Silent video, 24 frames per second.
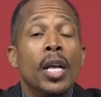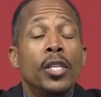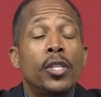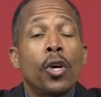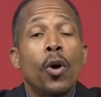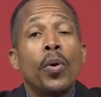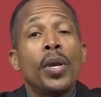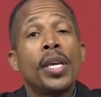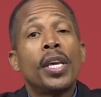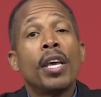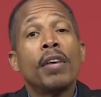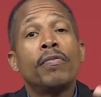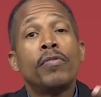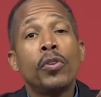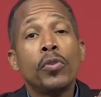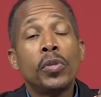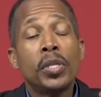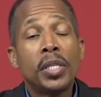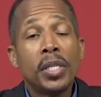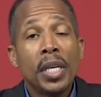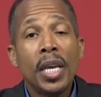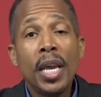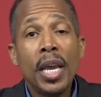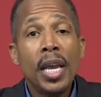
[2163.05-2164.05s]
So he gives you
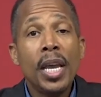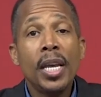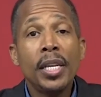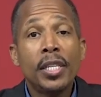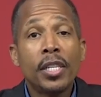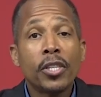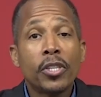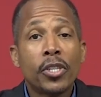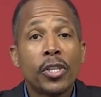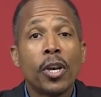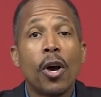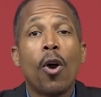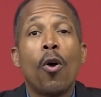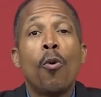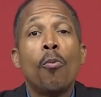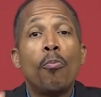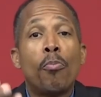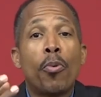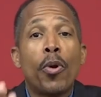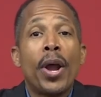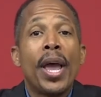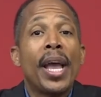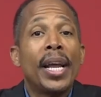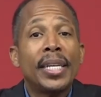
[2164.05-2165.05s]
seed to sow,
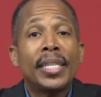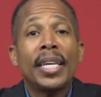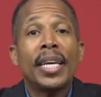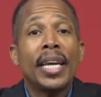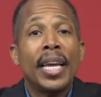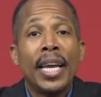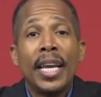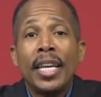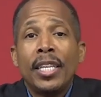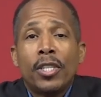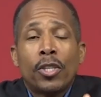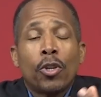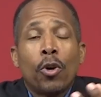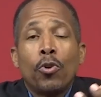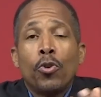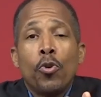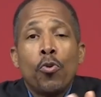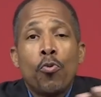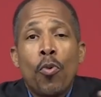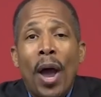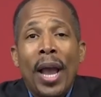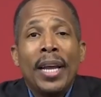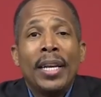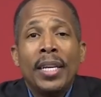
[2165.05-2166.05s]
bread to eat, so
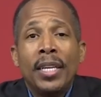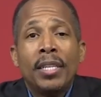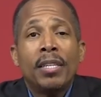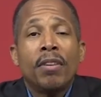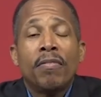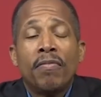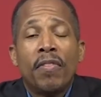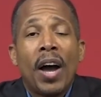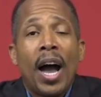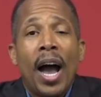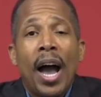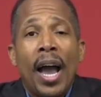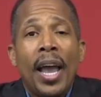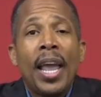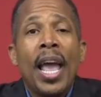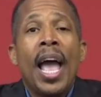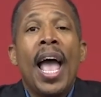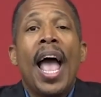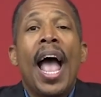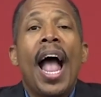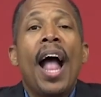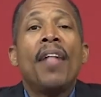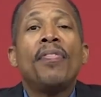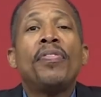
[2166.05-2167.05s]
you rightly divide.
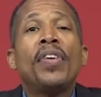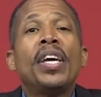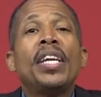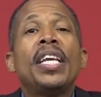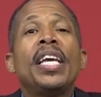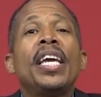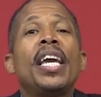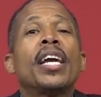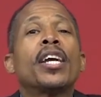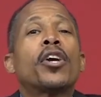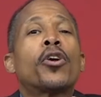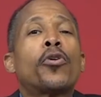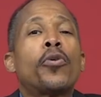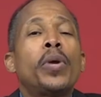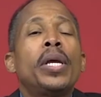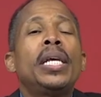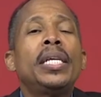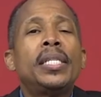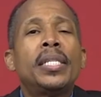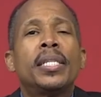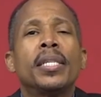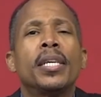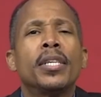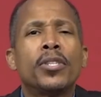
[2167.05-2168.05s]
And then he
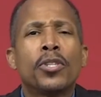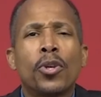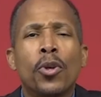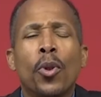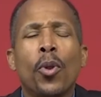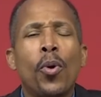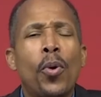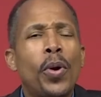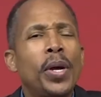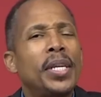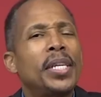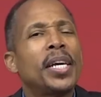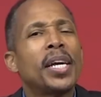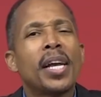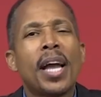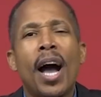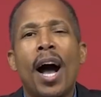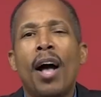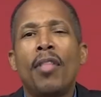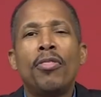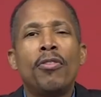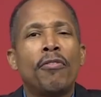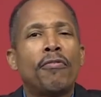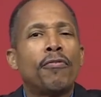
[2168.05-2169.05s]
increases, glory to
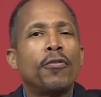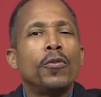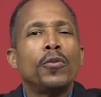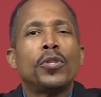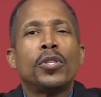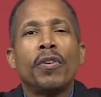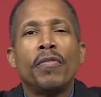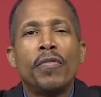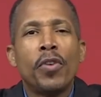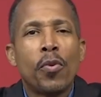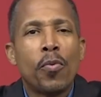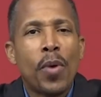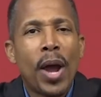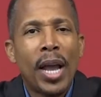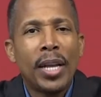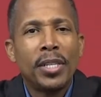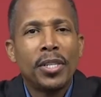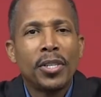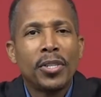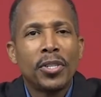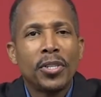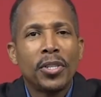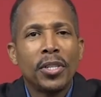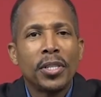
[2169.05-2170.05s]
God, the fruits of your
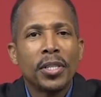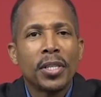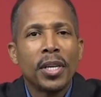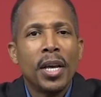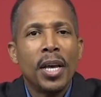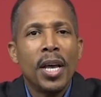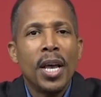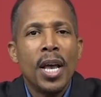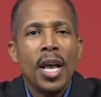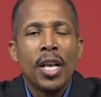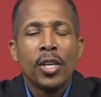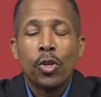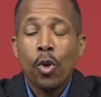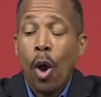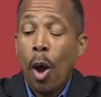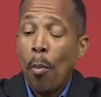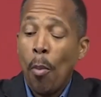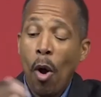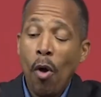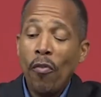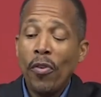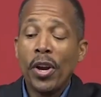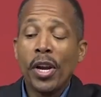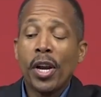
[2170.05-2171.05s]
righteousness. So
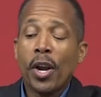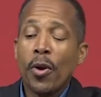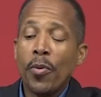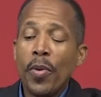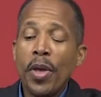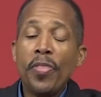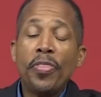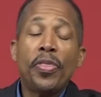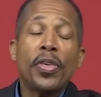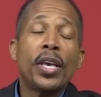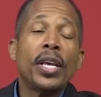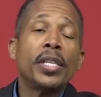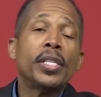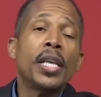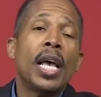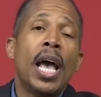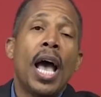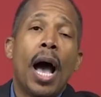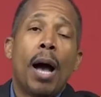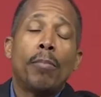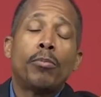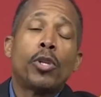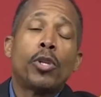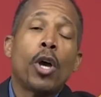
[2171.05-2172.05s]
I'm over in Corinthians,
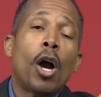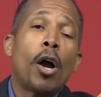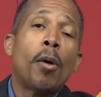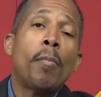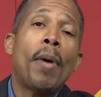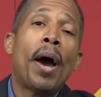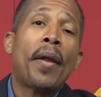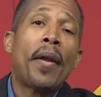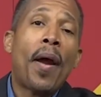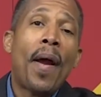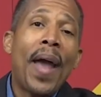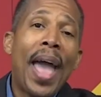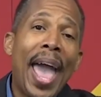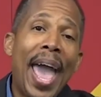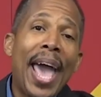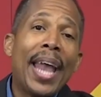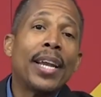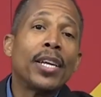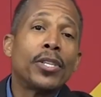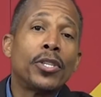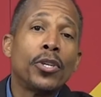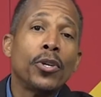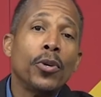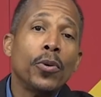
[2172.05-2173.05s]
I'm talking about our
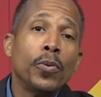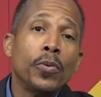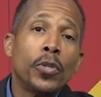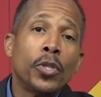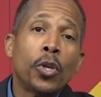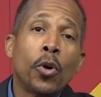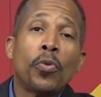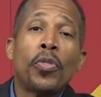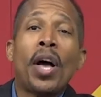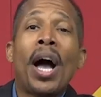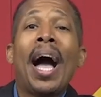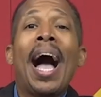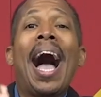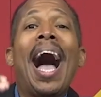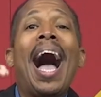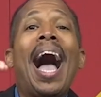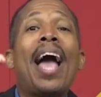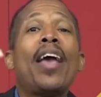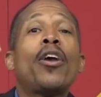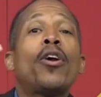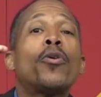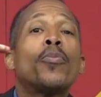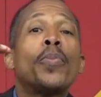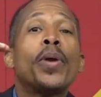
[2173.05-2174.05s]
attitude. So the
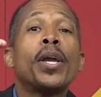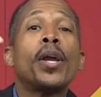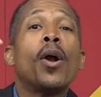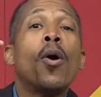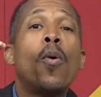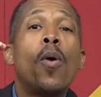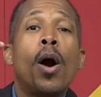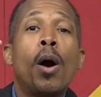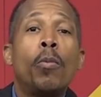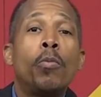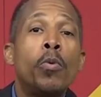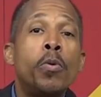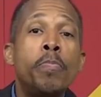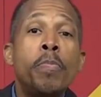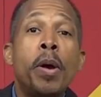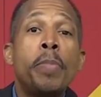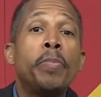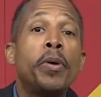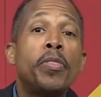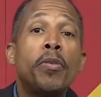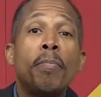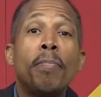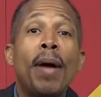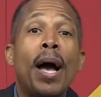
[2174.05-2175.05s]
higher we go up,
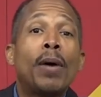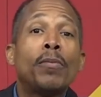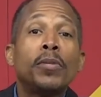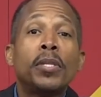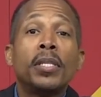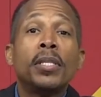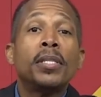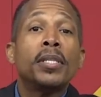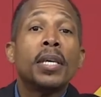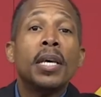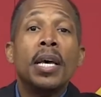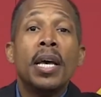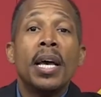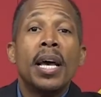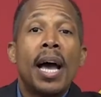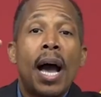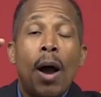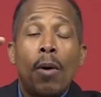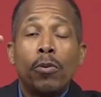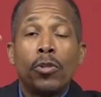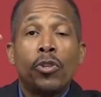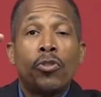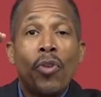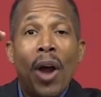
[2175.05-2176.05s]
remember the mountains?
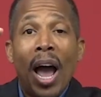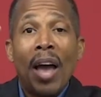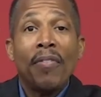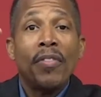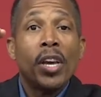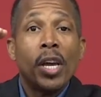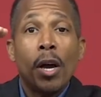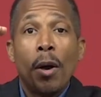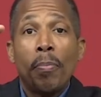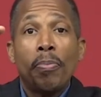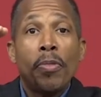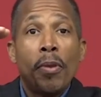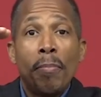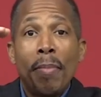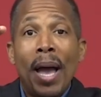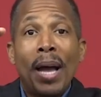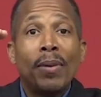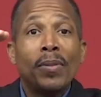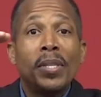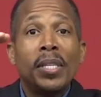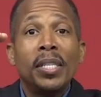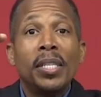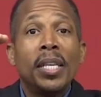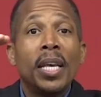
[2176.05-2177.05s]
I was driving up the
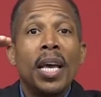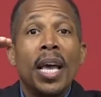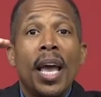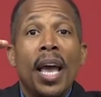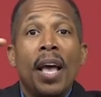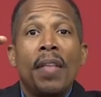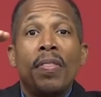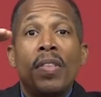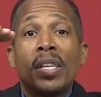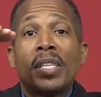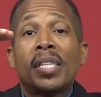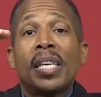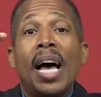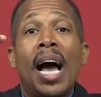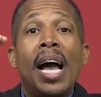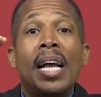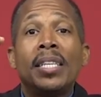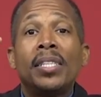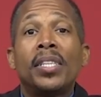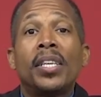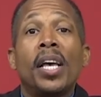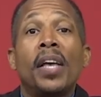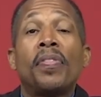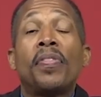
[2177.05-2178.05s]
mountains and the
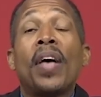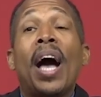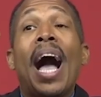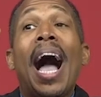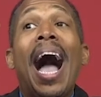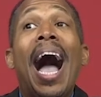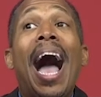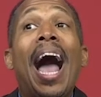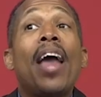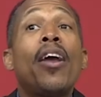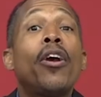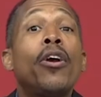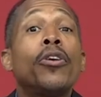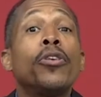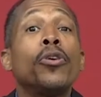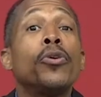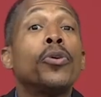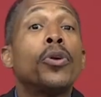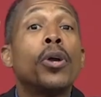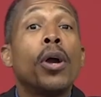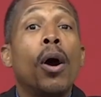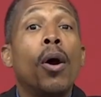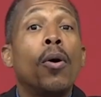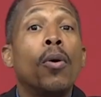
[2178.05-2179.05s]
sign said, the higher
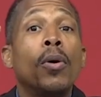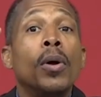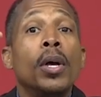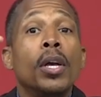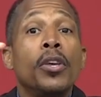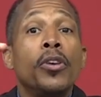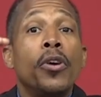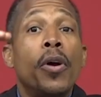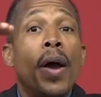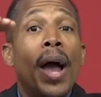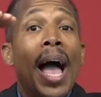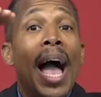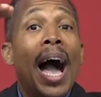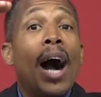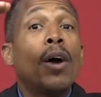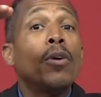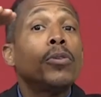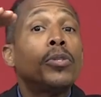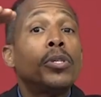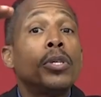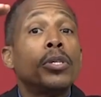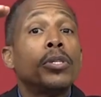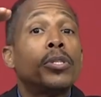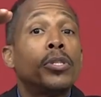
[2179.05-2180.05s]
you go, your
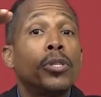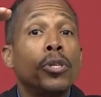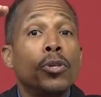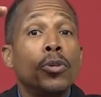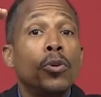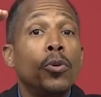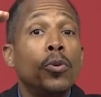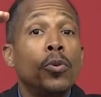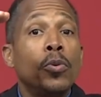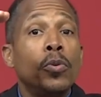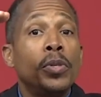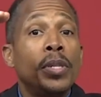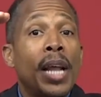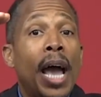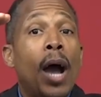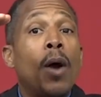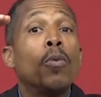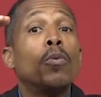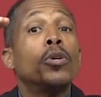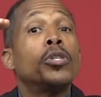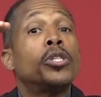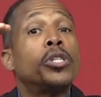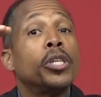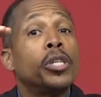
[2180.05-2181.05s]
altitude
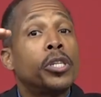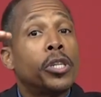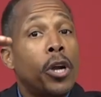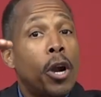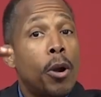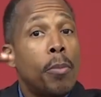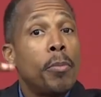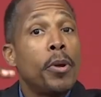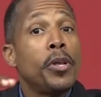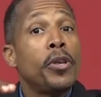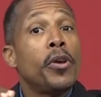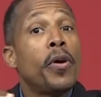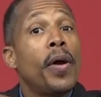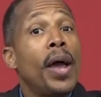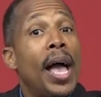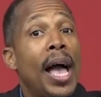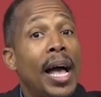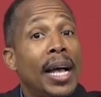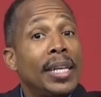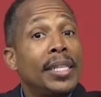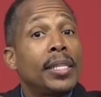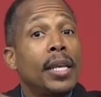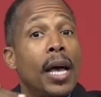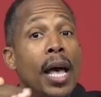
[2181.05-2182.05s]
now will determine your
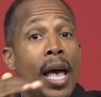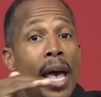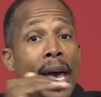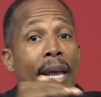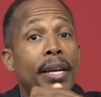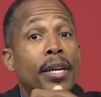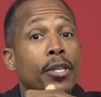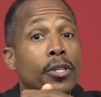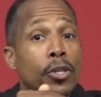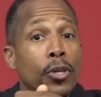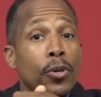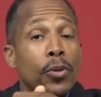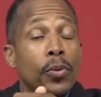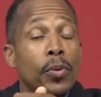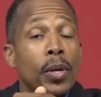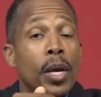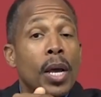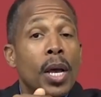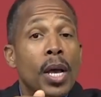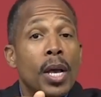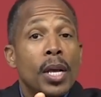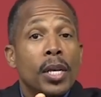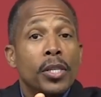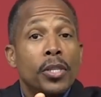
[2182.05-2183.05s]
at- attitude.
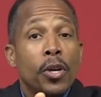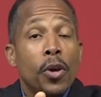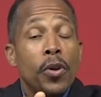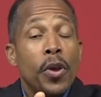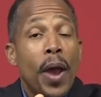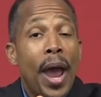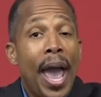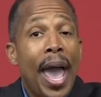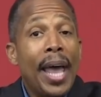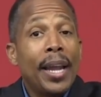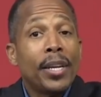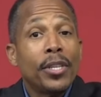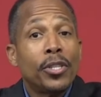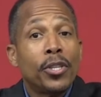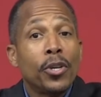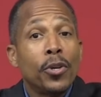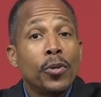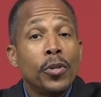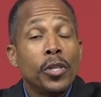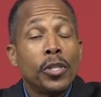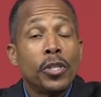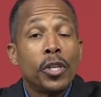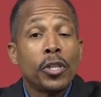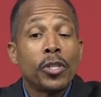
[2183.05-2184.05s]
So your
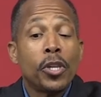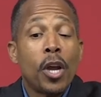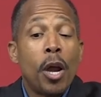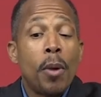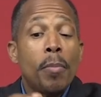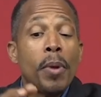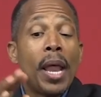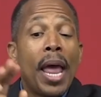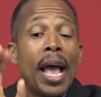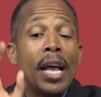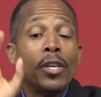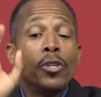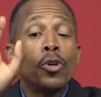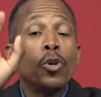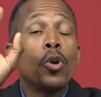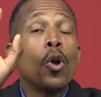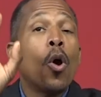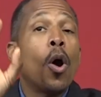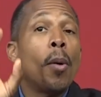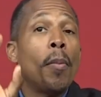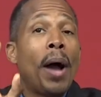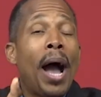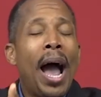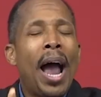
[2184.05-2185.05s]
attitude is determined as you
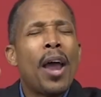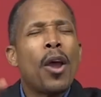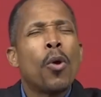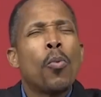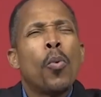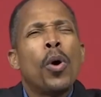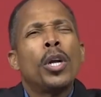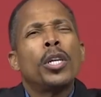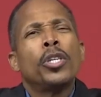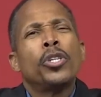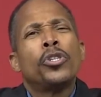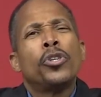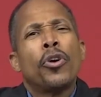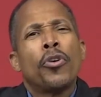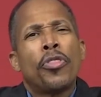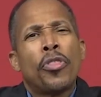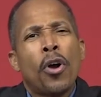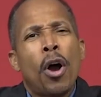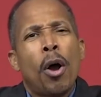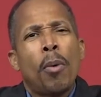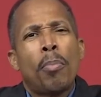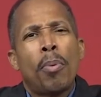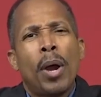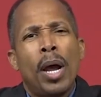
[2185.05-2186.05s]
go up higher. What is your
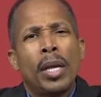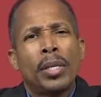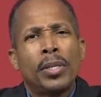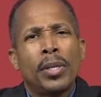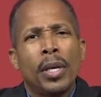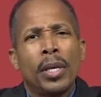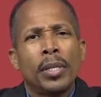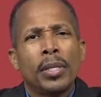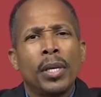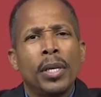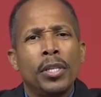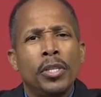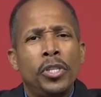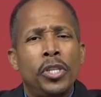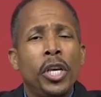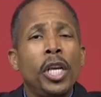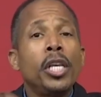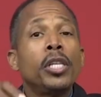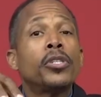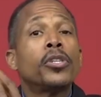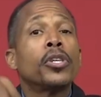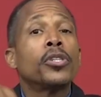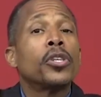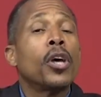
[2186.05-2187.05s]
thought process?
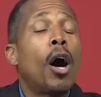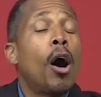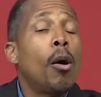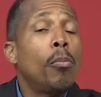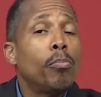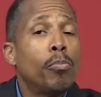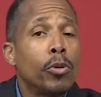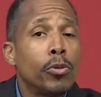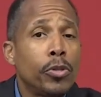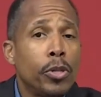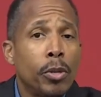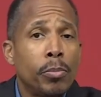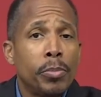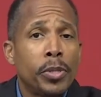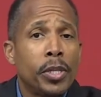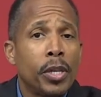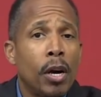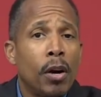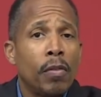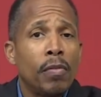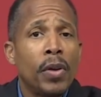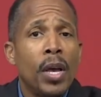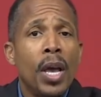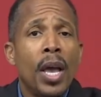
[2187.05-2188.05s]
Jesus humbled
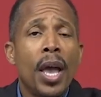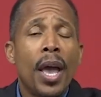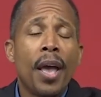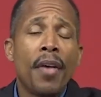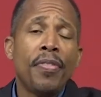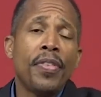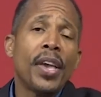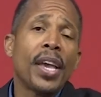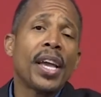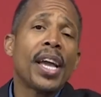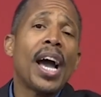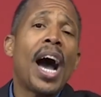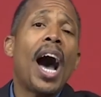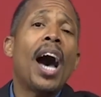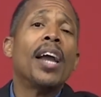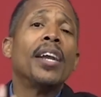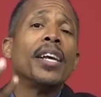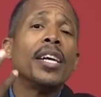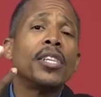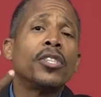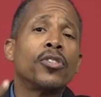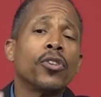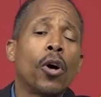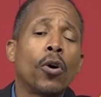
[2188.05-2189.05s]
himself and then
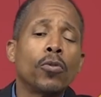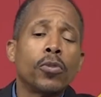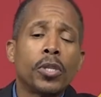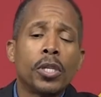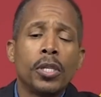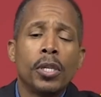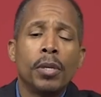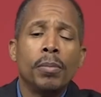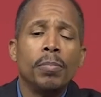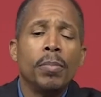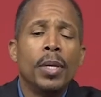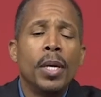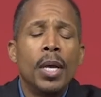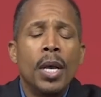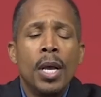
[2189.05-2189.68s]
God exalted him.